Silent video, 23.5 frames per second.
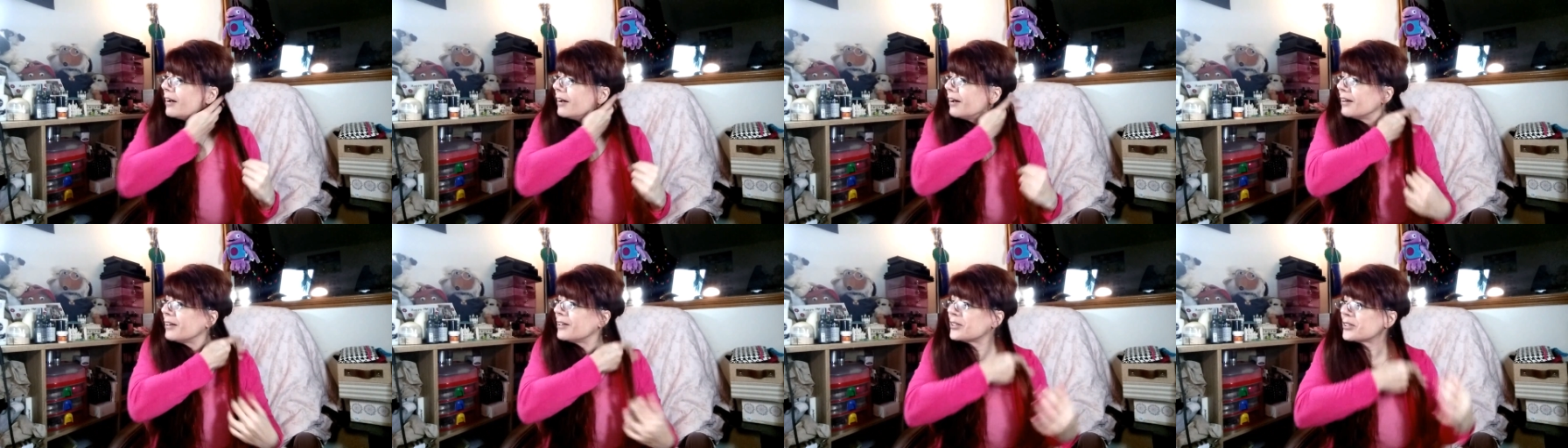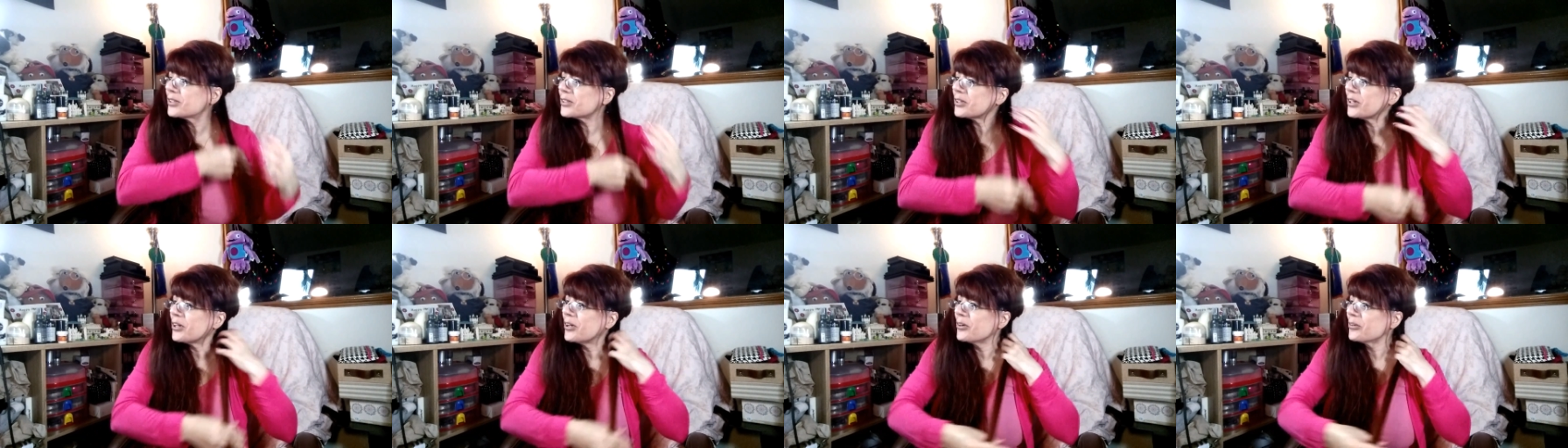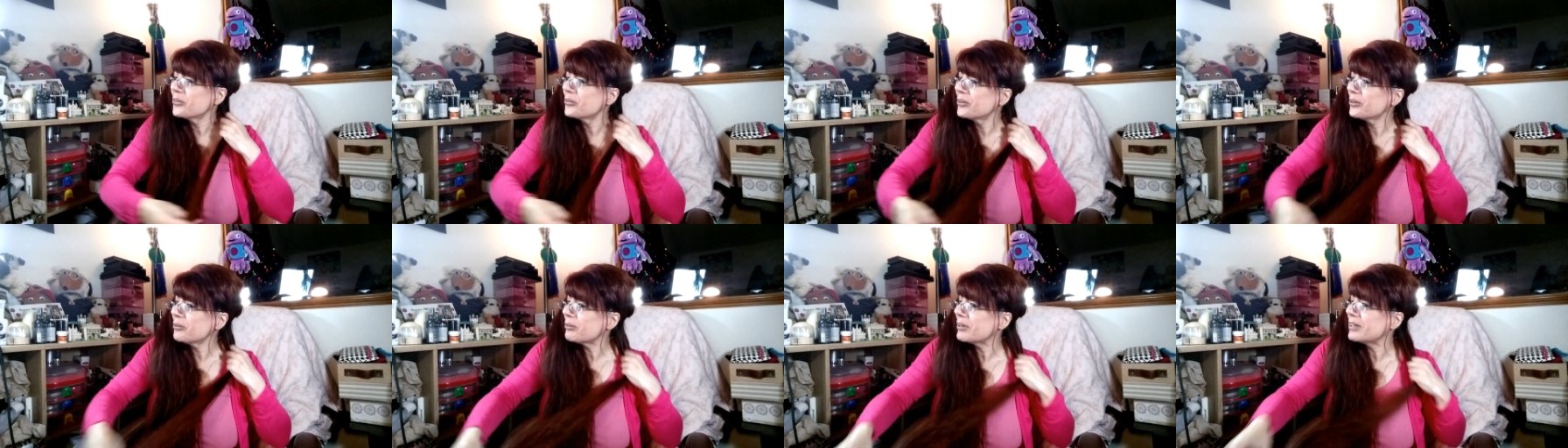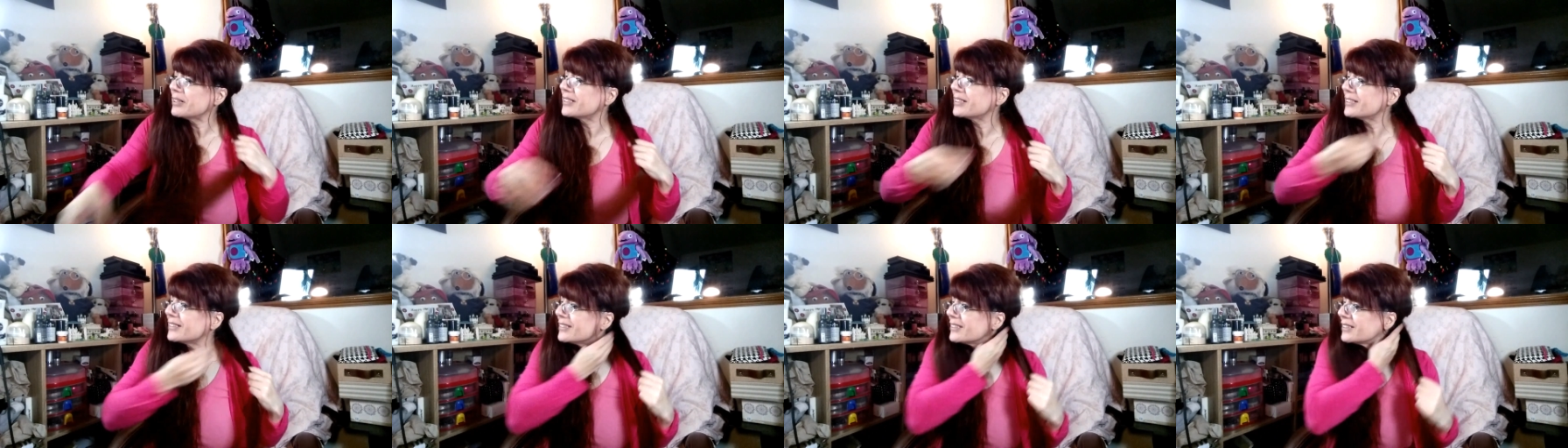And so we
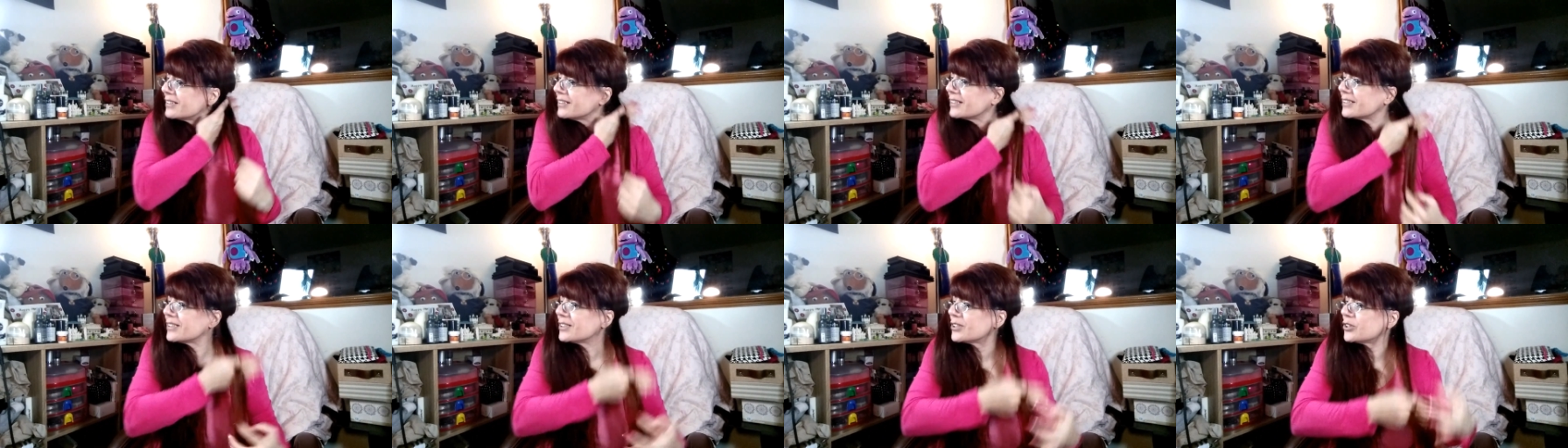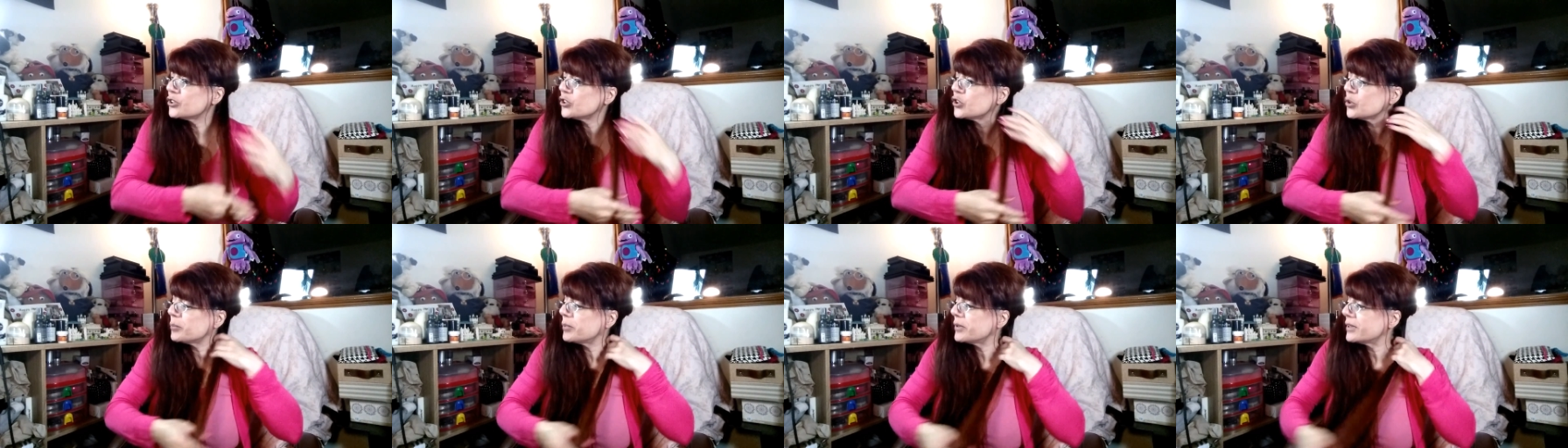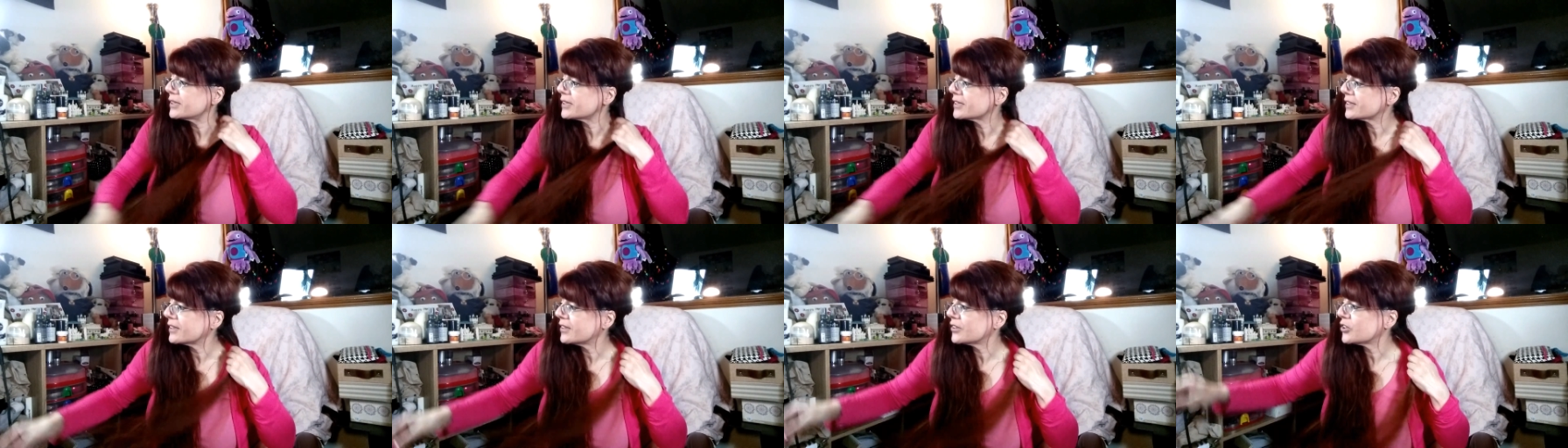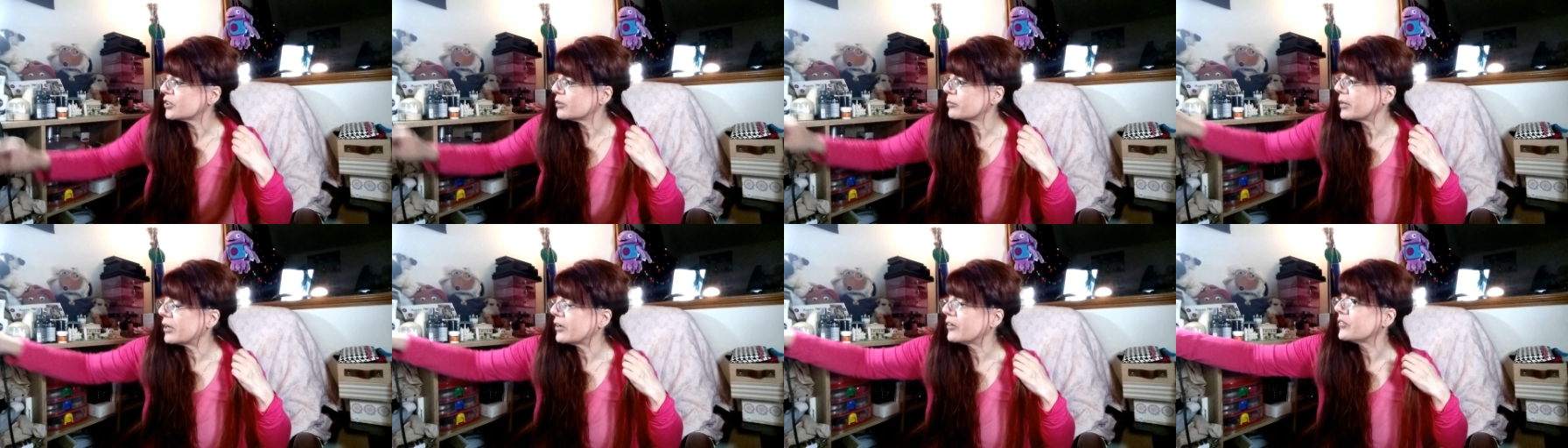went into this stupid
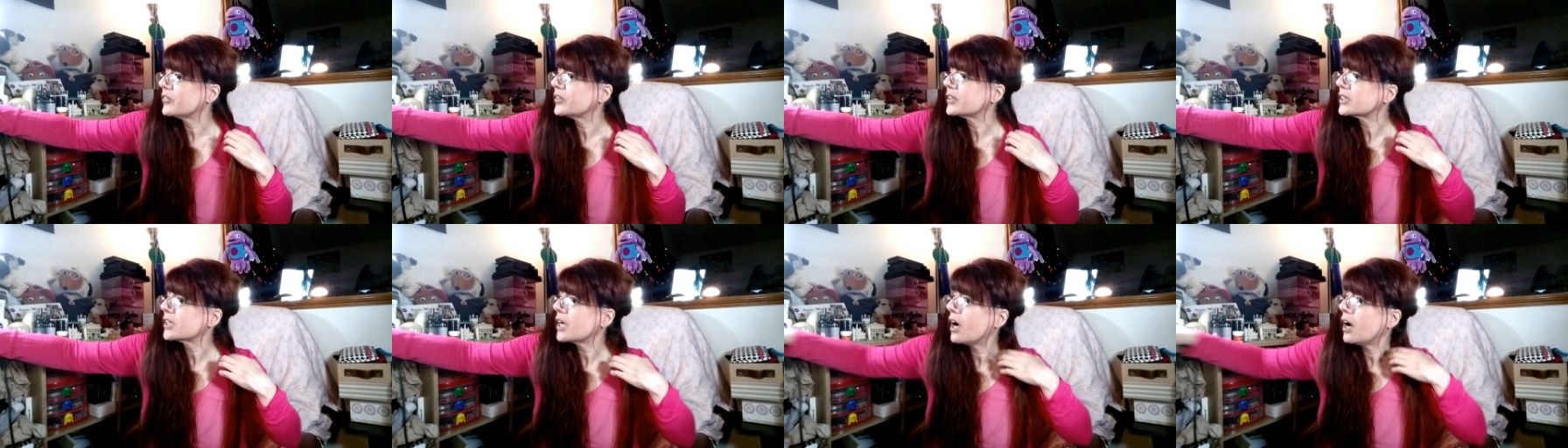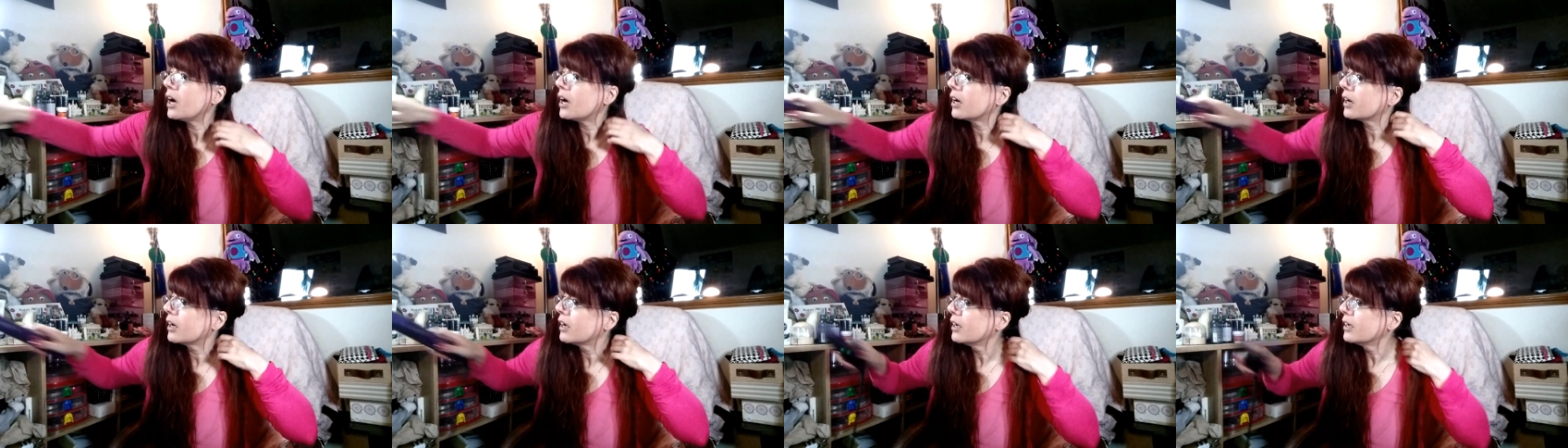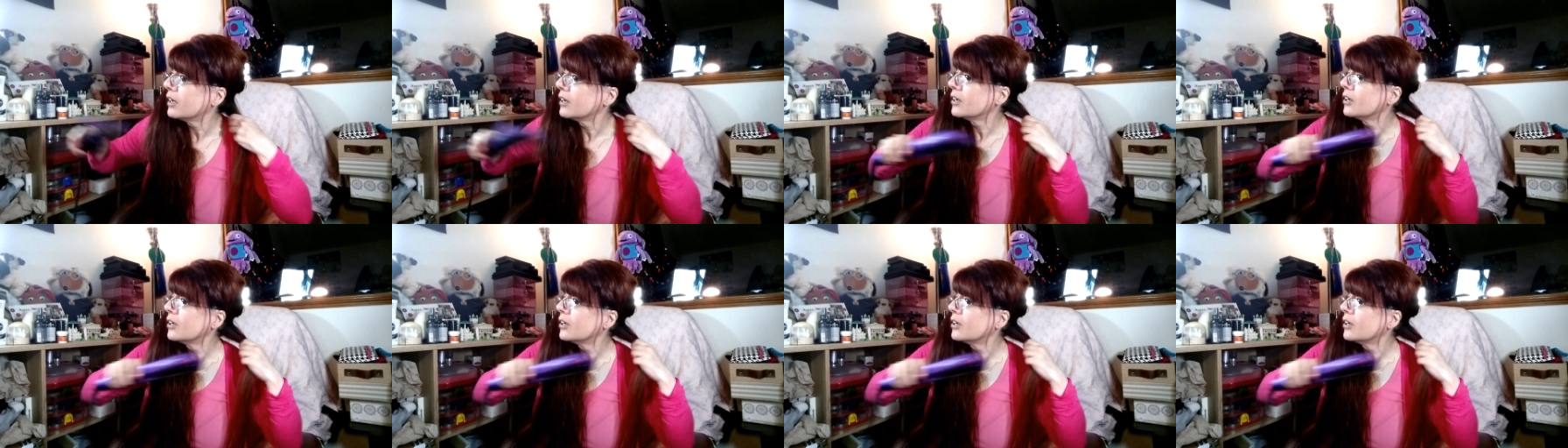discussion about if it's hung